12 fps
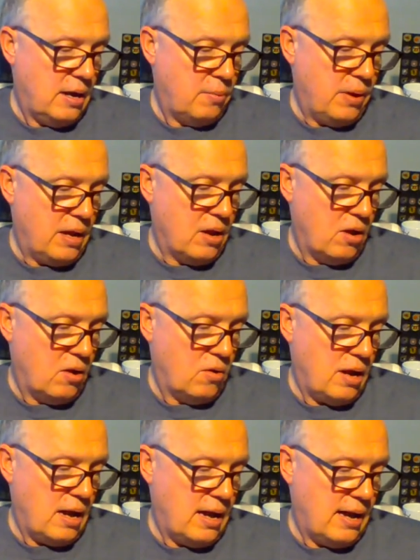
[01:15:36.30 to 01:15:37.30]
Here we
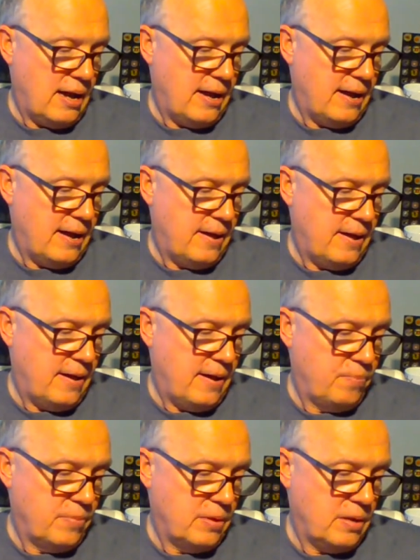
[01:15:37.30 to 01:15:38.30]
go.
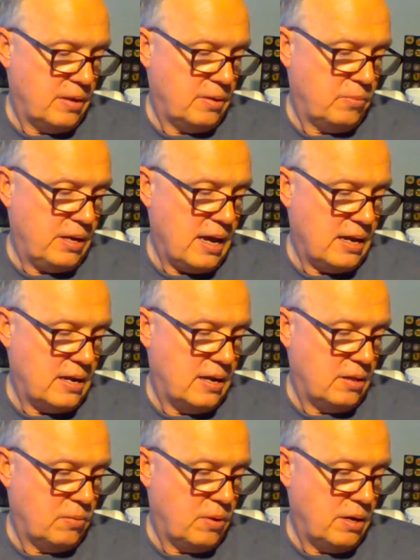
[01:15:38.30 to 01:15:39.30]
We got
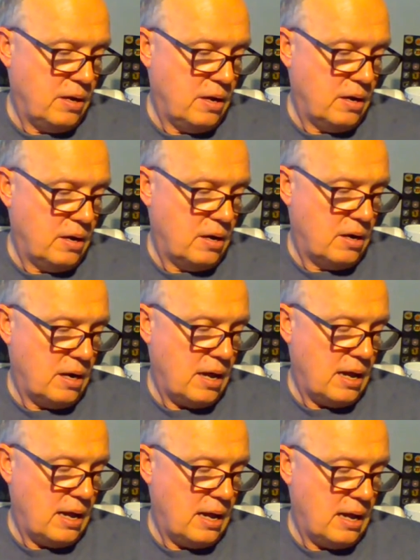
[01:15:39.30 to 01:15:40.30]
another one here.
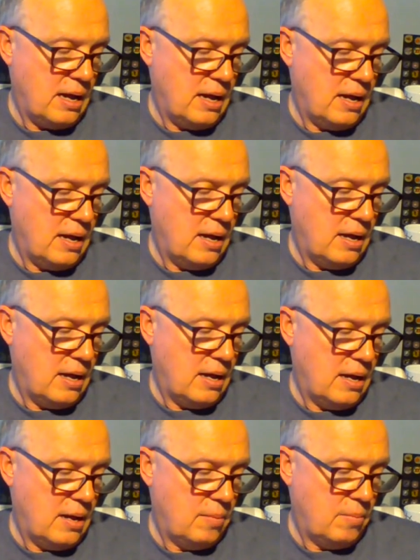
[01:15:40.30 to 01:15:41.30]

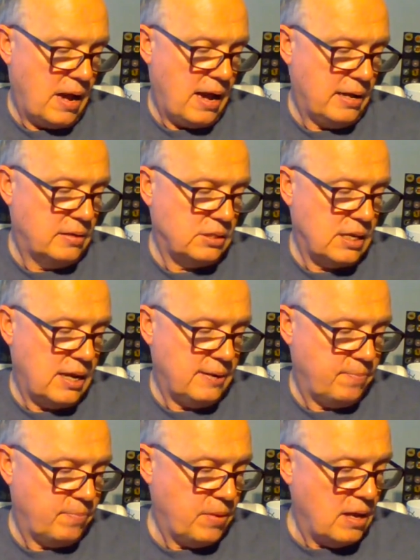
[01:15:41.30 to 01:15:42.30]
Hide this
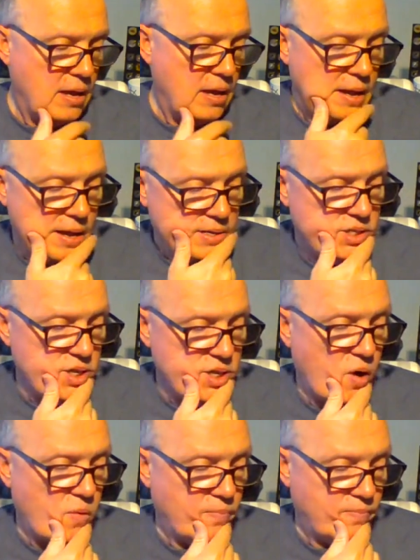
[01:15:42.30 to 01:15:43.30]
guy.
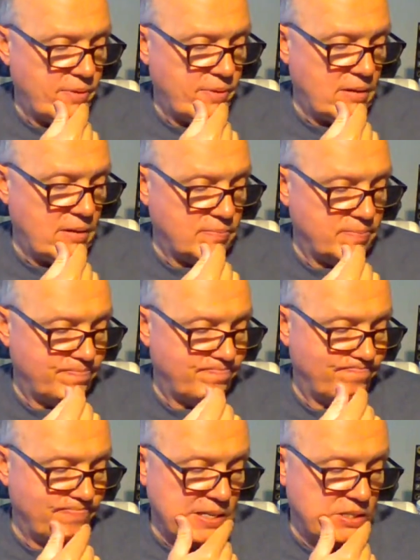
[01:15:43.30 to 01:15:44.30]
So, you know,
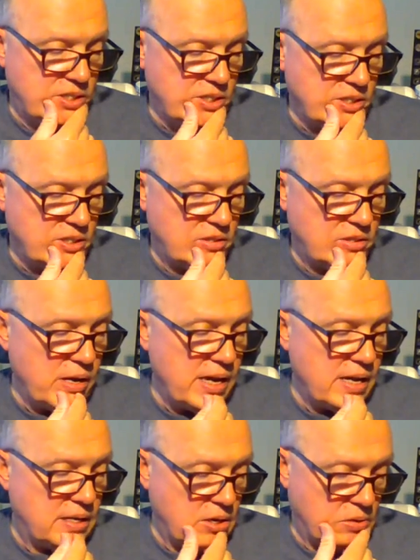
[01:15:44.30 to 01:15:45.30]
it's just the
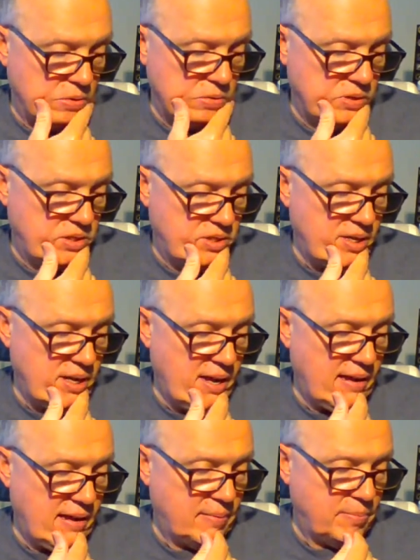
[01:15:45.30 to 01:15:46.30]
way it
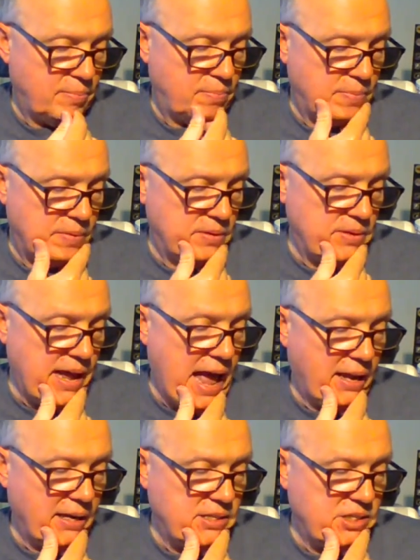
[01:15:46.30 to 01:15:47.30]
goes.
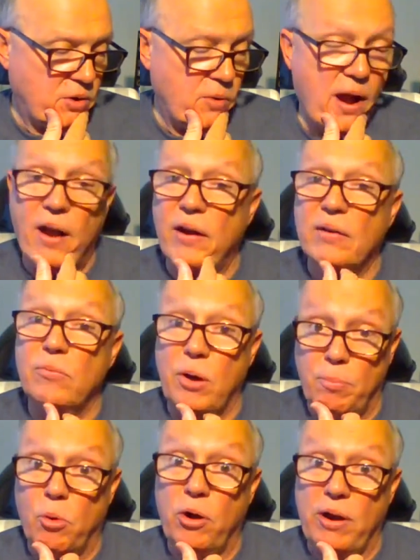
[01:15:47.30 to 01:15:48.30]
Alex O'Hara,
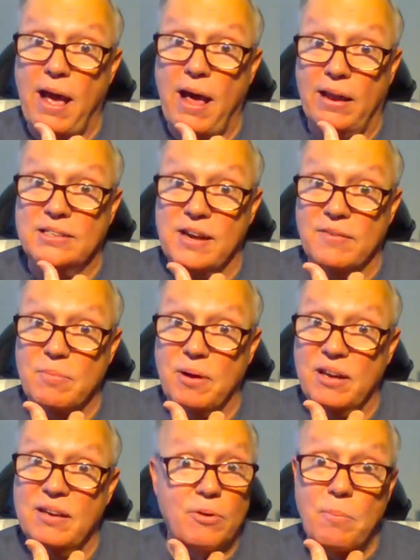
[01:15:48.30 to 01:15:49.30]
report Alex,
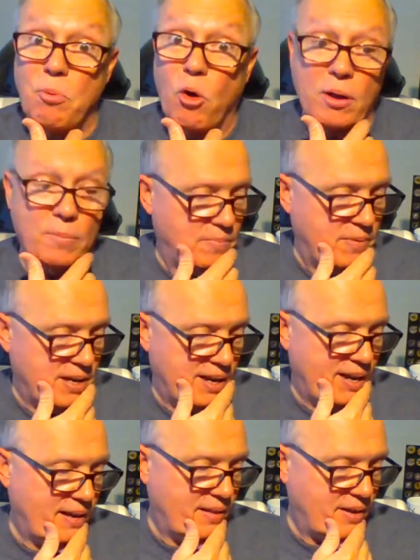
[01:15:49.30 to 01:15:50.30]
everybody. Report him.
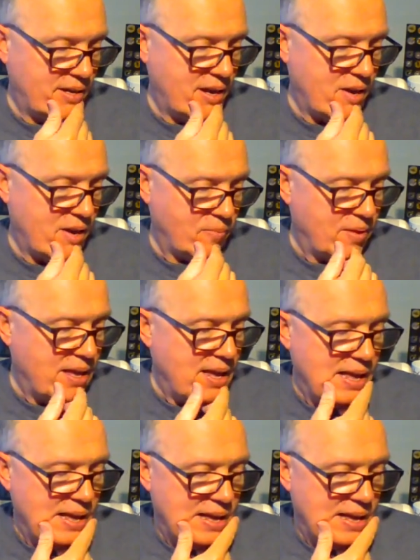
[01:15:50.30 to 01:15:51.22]
There you go.